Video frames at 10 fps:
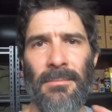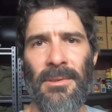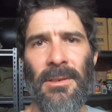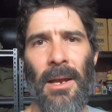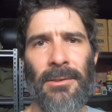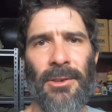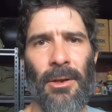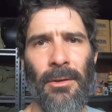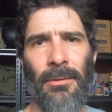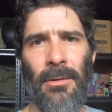Stay
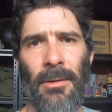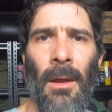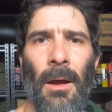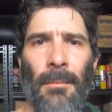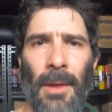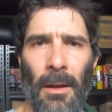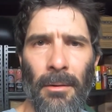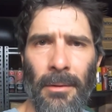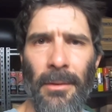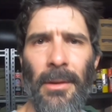tuned. I'm
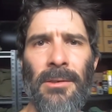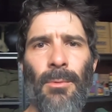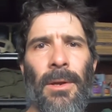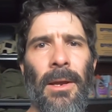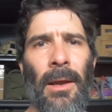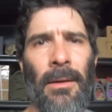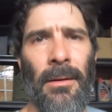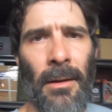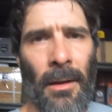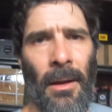going this
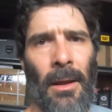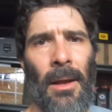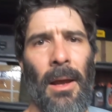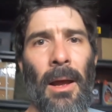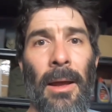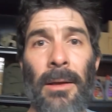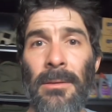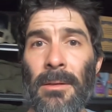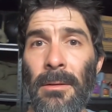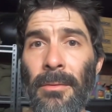weekend
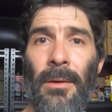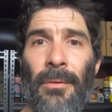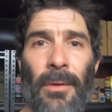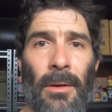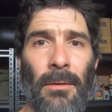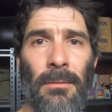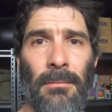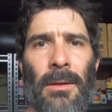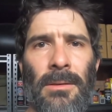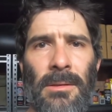out to
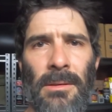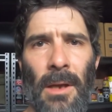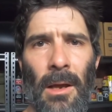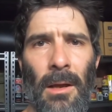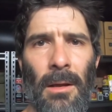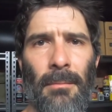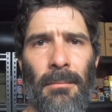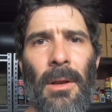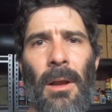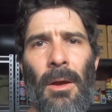film
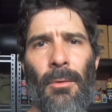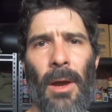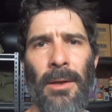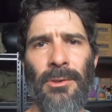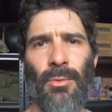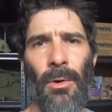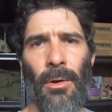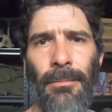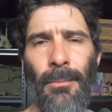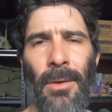some low range
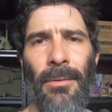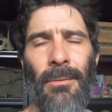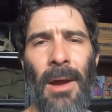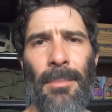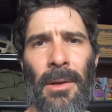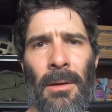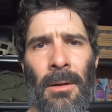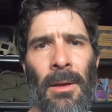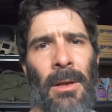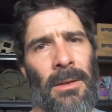work with the Raptor,
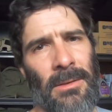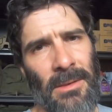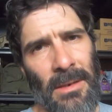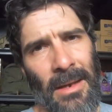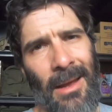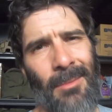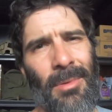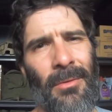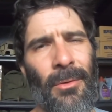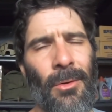see how it
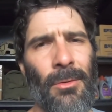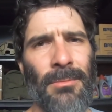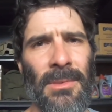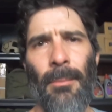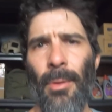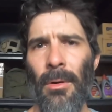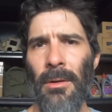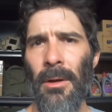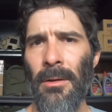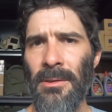performs
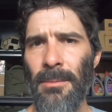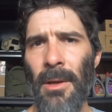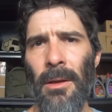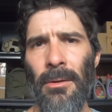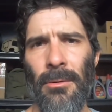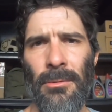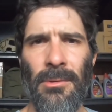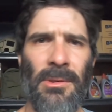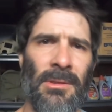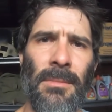pulling on some
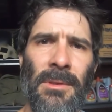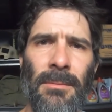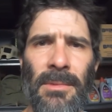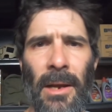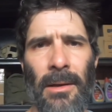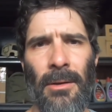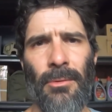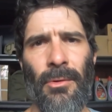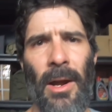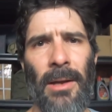hills, some
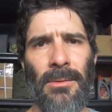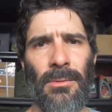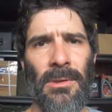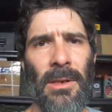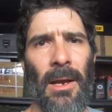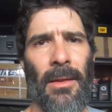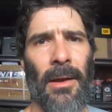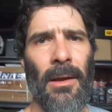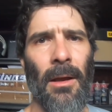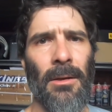technical tracks. We'll see how
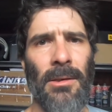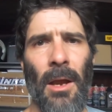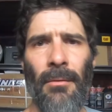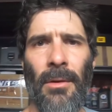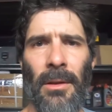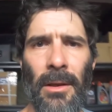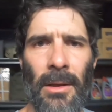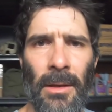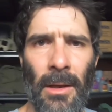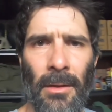that goes.
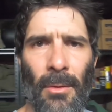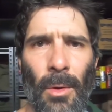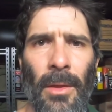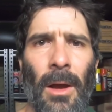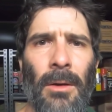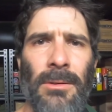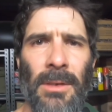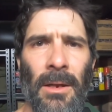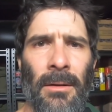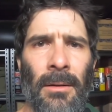Hopefully the weather holds
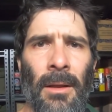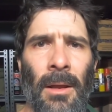out